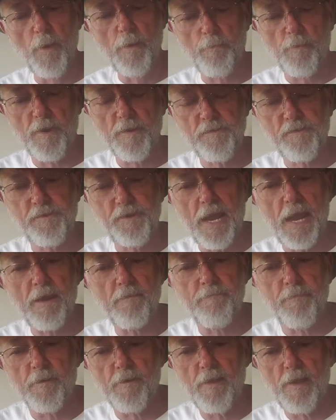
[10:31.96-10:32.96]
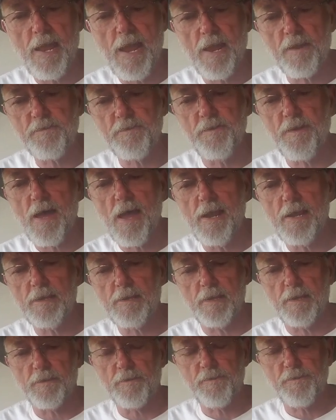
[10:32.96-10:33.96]
were in Stanford last
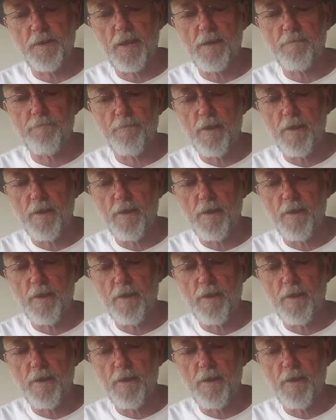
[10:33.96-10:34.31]
night, and Stanford